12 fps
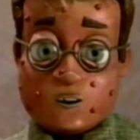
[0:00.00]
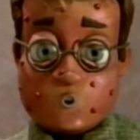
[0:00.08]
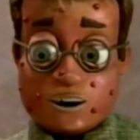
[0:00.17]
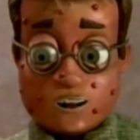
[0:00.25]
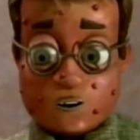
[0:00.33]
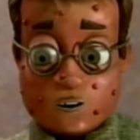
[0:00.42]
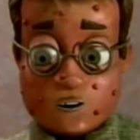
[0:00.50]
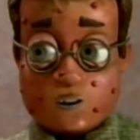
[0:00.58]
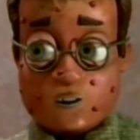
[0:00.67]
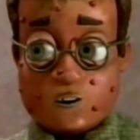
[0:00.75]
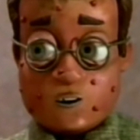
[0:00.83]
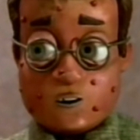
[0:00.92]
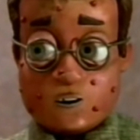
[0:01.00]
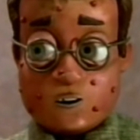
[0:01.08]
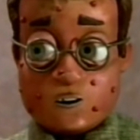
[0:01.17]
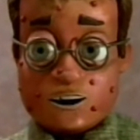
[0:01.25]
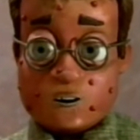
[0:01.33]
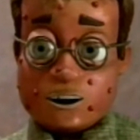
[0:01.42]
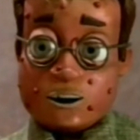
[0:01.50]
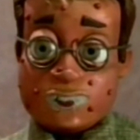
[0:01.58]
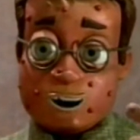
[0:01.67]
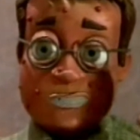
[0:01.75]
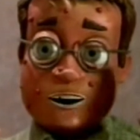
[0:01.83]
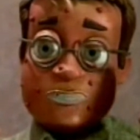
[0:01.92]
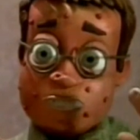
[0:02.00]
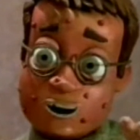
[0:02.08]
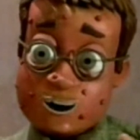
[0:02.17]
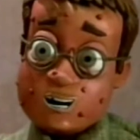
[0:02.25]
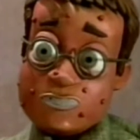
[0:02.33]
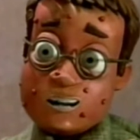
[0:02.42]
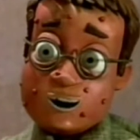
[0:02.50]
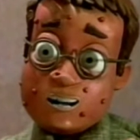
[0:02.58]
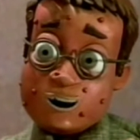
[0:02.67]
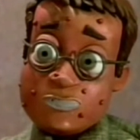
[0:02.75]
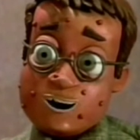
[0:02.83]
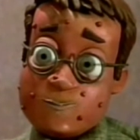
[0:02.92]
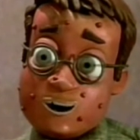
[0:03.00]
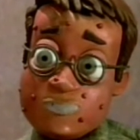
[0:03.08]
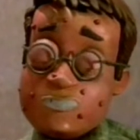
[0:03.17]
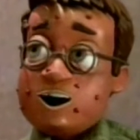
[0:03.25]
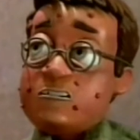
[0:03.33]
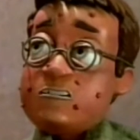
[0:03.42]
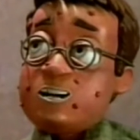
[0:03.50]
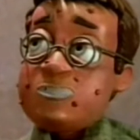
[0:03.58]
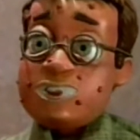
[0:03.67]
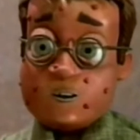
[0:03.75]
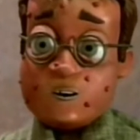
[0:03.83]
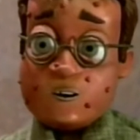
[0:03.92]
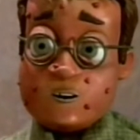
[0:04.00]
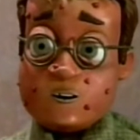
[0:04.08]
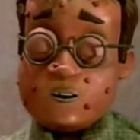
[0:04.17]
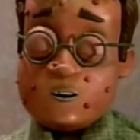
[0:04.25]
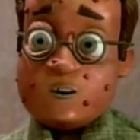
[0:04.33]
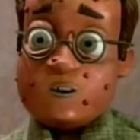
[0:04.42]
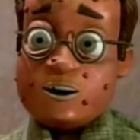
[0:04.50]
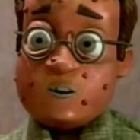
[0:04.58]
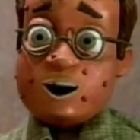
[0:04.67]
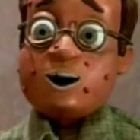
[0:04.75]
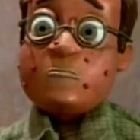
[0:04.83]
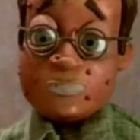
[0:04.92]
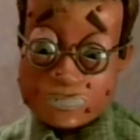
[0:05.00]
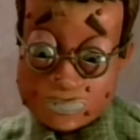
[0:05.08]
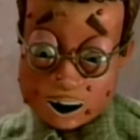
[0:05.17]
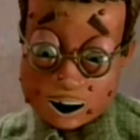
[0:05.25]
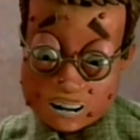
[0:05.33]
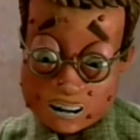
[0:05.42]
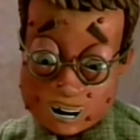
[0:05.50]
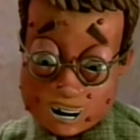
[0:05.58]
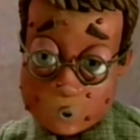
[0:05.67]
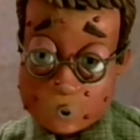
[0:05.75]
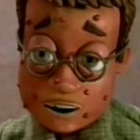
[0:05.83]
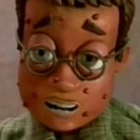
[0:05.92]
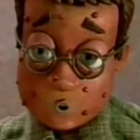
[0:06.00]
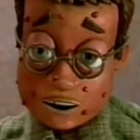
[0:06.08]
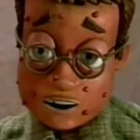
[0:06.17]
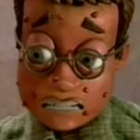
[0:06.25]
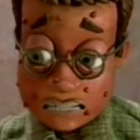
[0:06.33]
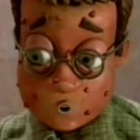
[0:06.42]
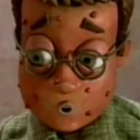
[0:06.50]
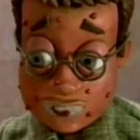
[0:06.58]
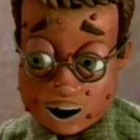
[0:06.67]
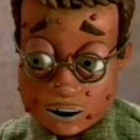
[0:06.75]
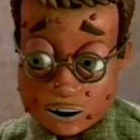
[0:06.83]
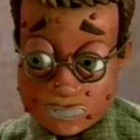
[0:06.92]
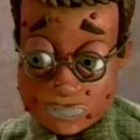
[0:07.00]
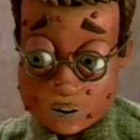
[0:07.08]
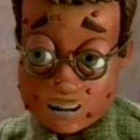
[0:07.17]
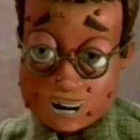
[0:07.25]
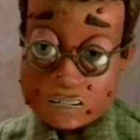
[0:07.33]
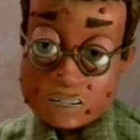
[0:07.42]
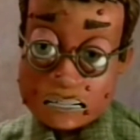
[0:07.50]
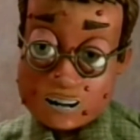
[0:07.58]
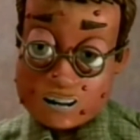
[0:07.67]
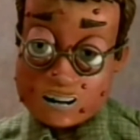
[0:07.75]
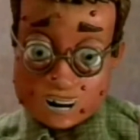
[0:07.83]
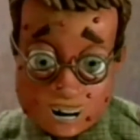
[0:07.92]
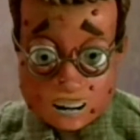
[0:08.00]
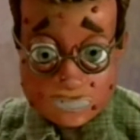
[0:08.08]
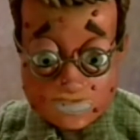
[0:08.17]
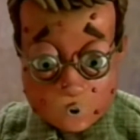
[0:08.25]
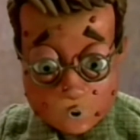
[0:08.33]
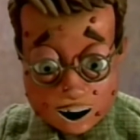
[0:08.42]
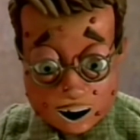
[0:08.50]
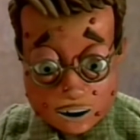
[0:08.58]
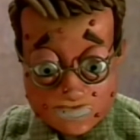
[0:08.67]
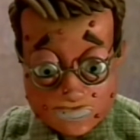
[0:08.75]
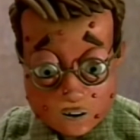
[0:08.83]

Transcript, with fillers: Well, th there's a Star Trek exhibit over at the... I'm sorry, you wouldn't want to do that. Only freaking geeks do that.